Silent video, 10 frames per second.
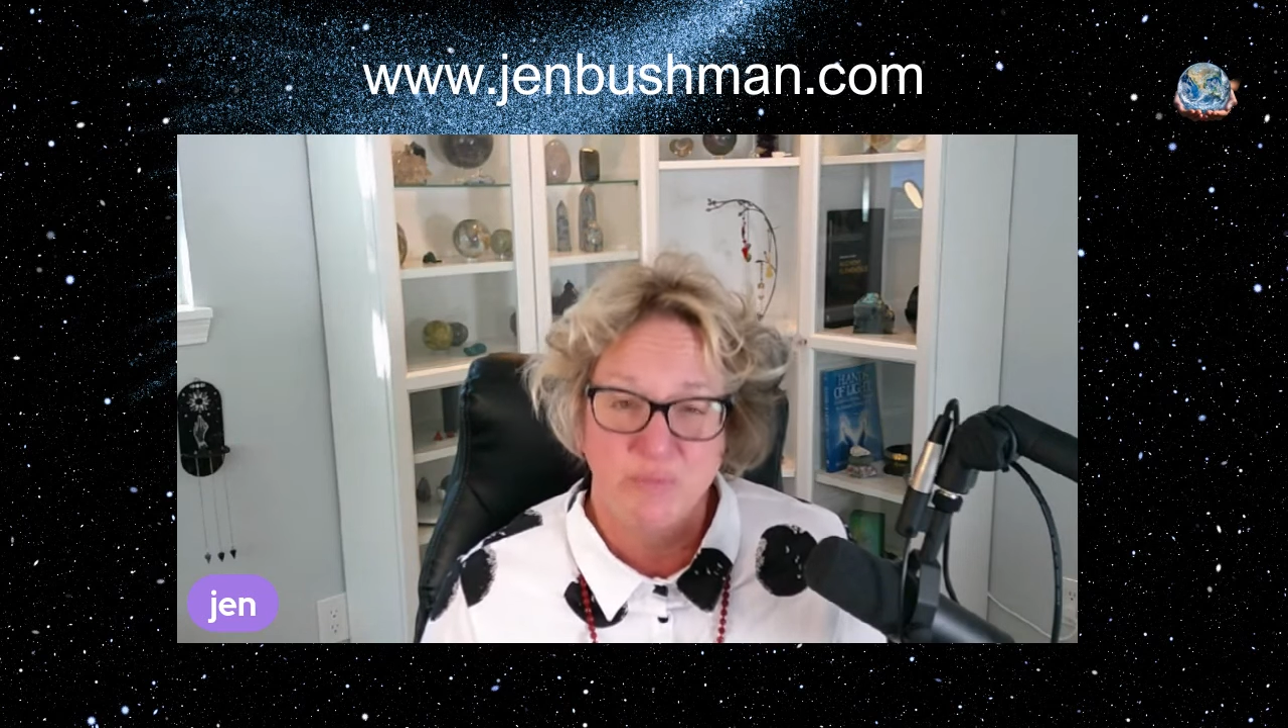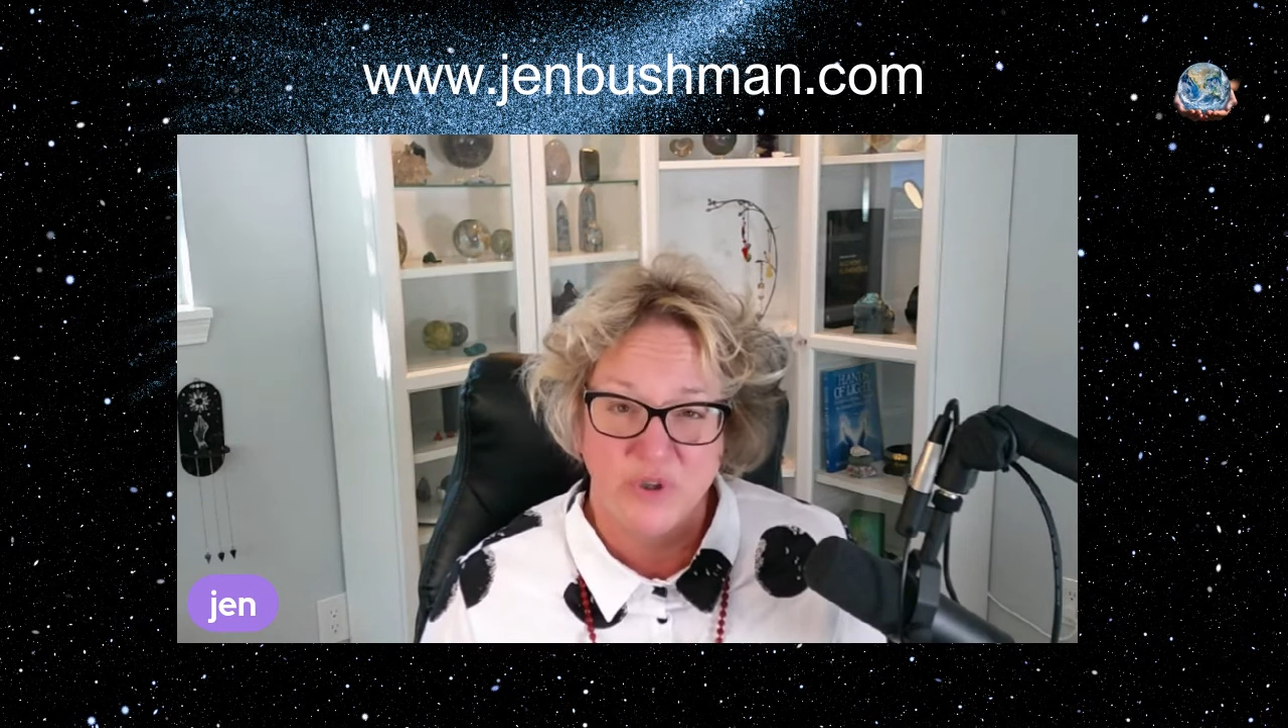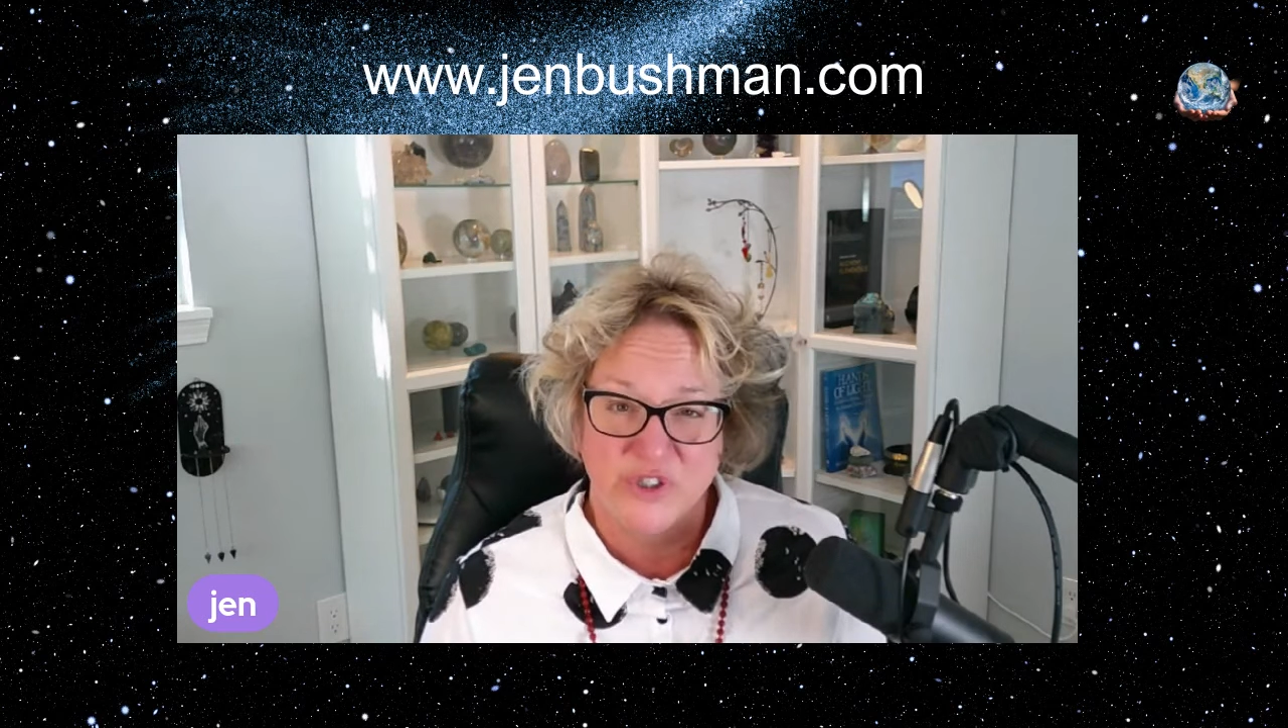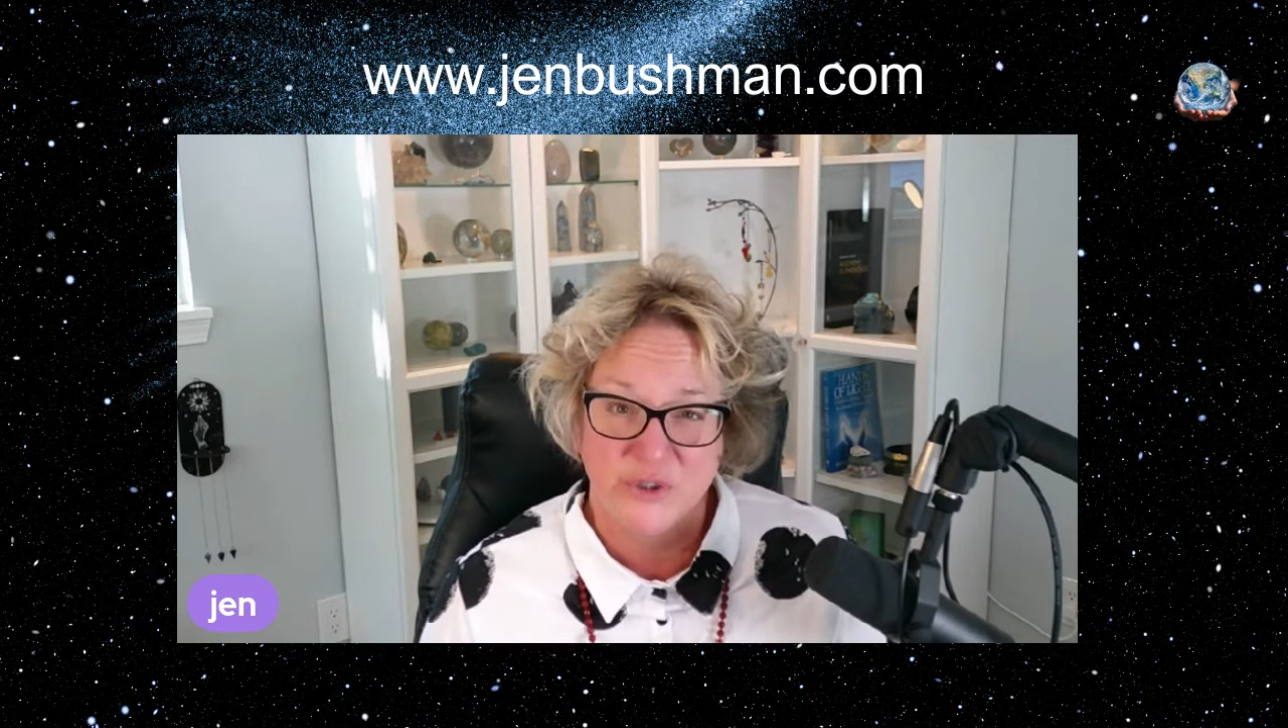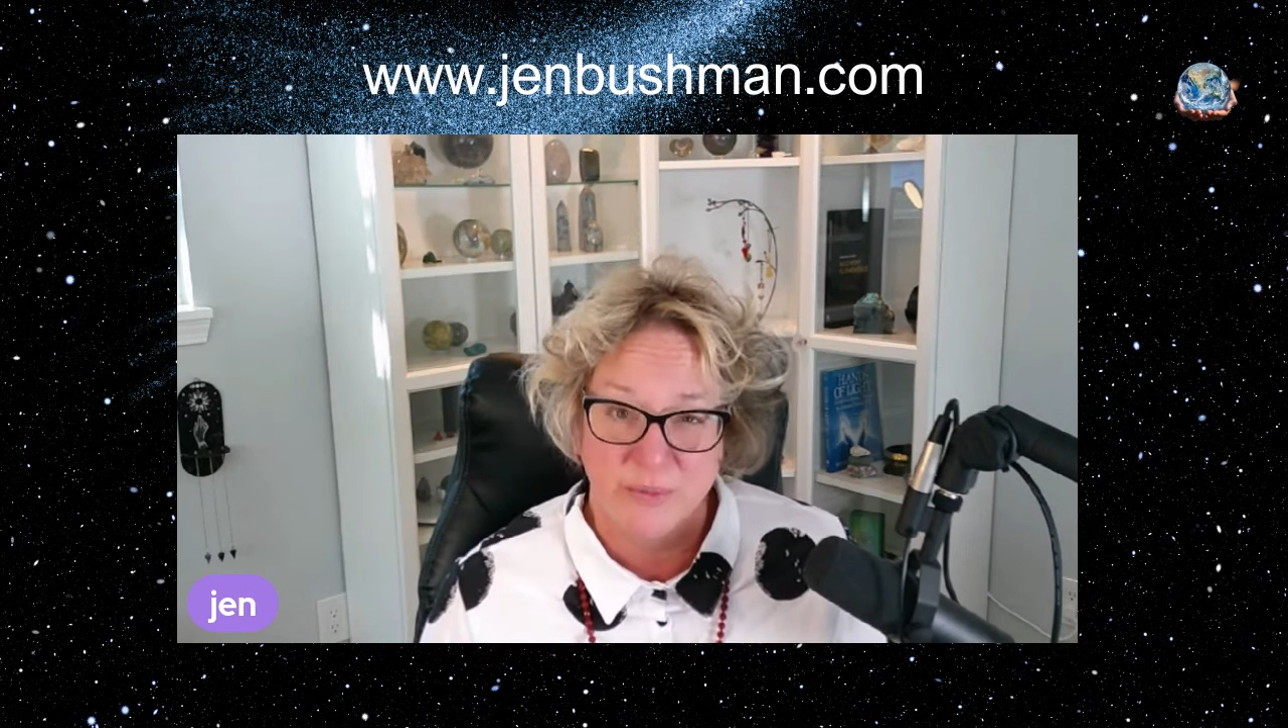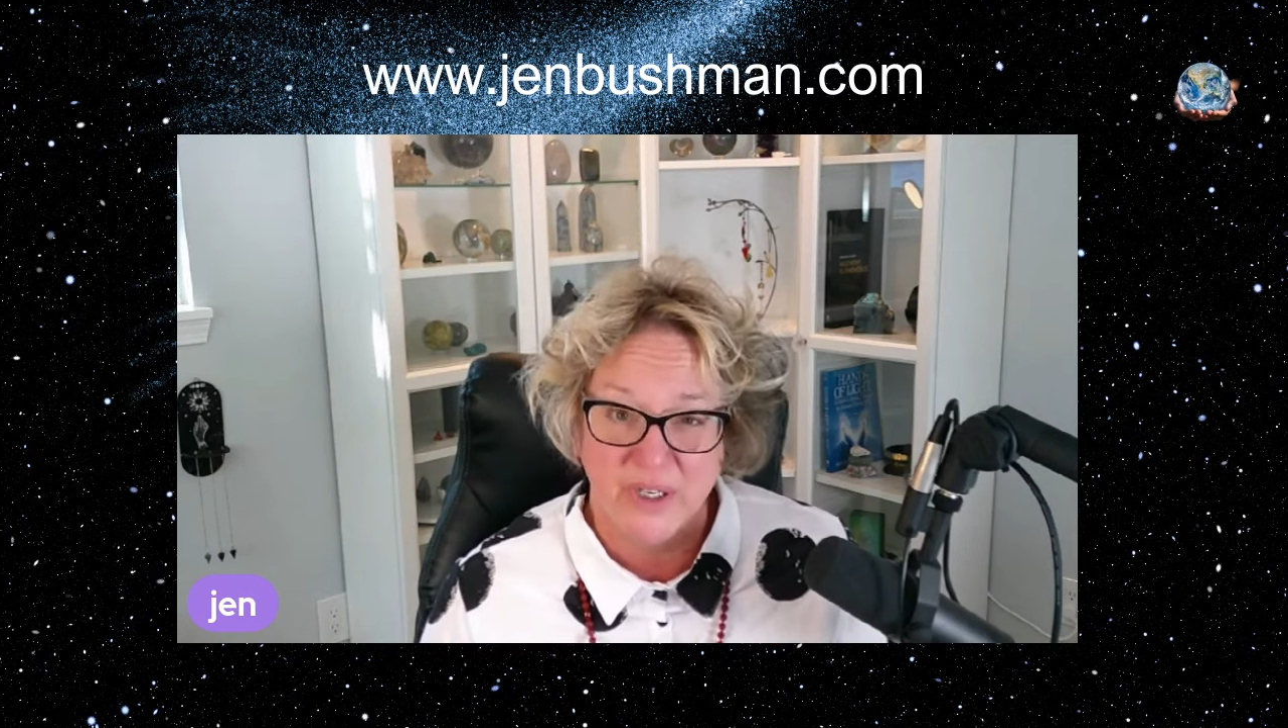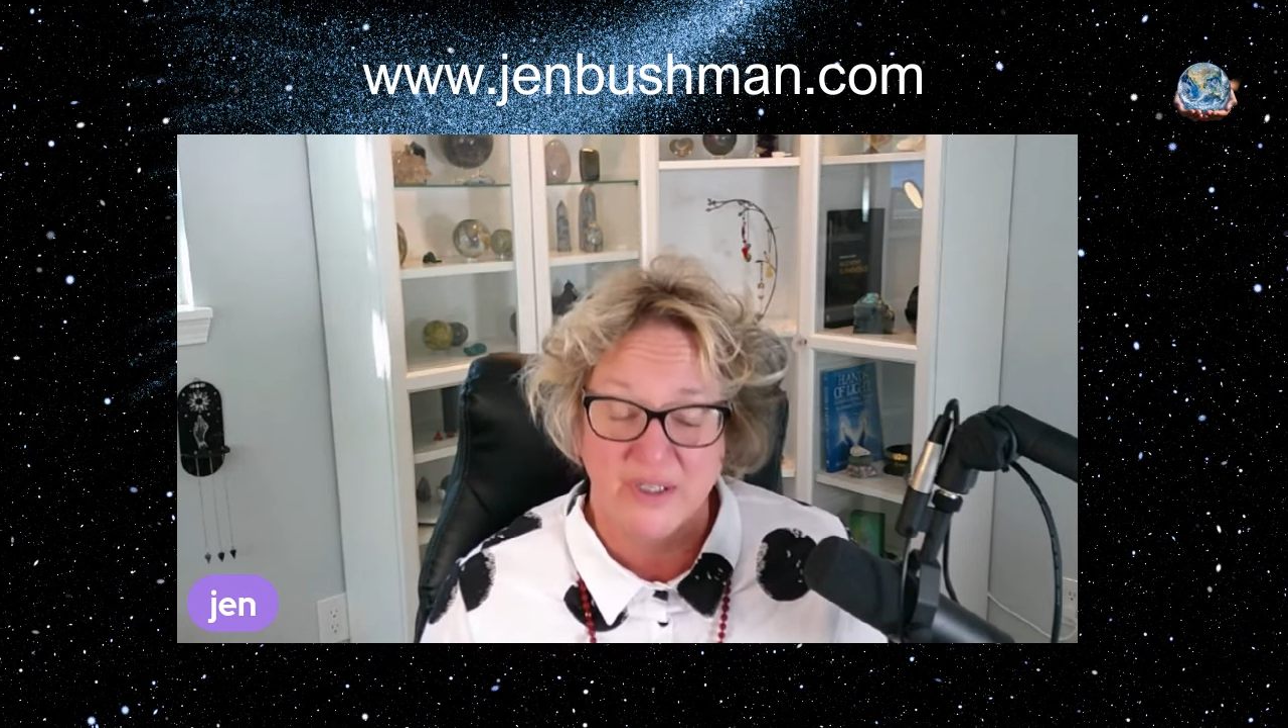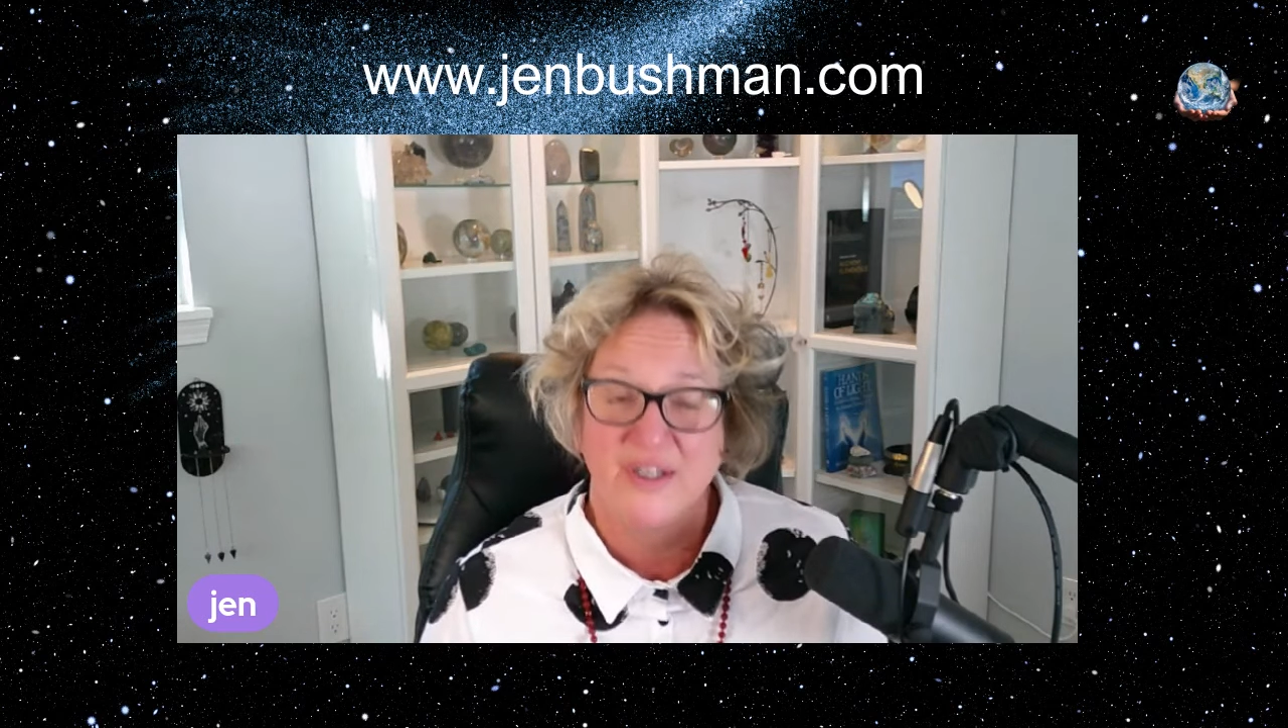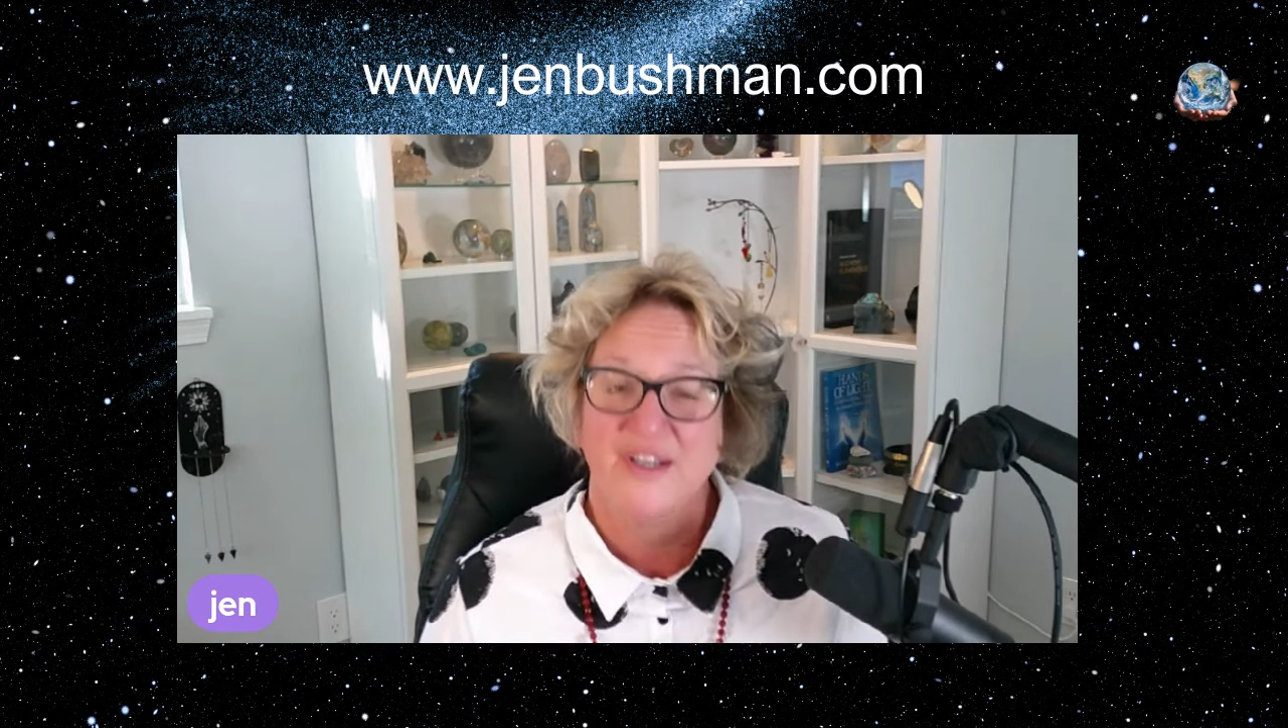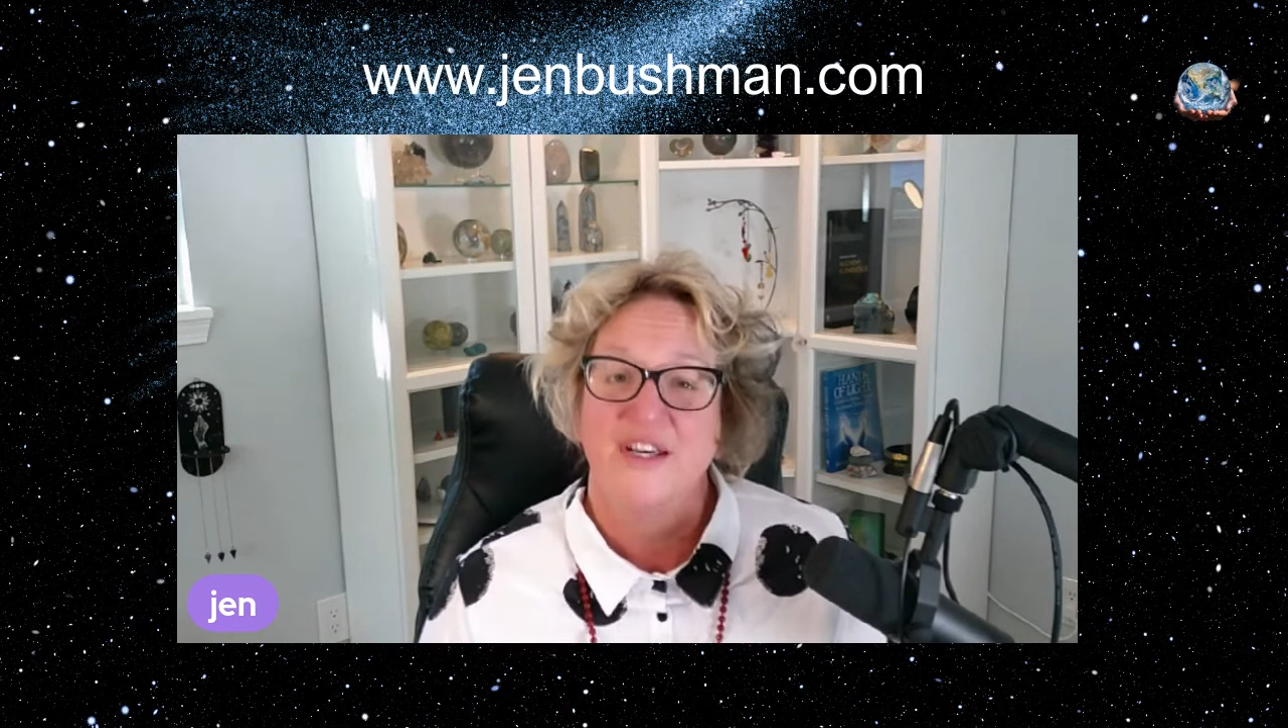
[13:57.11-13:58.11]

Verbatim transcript: bushman